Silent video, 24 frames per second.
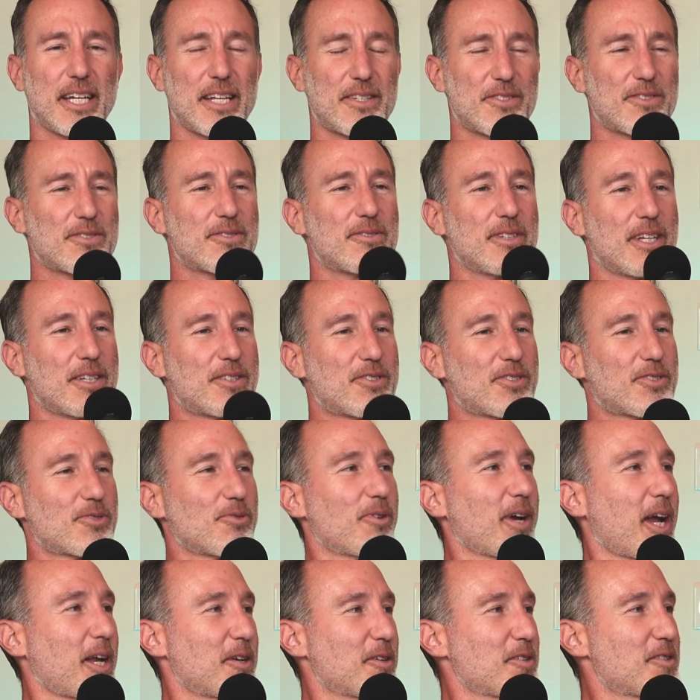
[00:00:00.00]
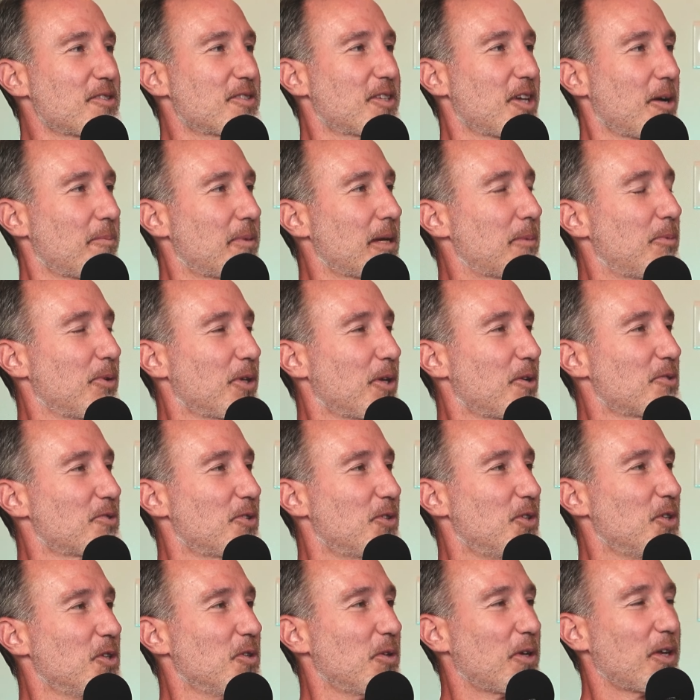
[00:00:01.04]
it's it's strange. This is how people used to
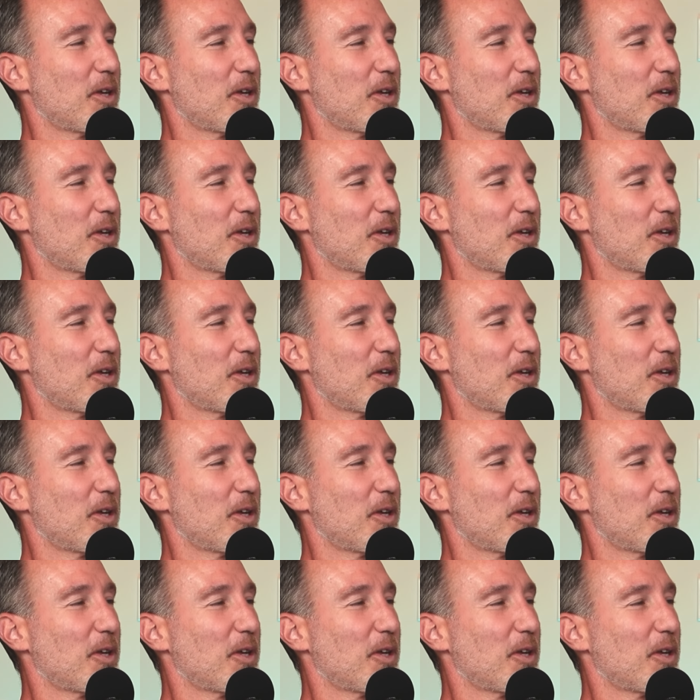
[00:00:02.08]
do.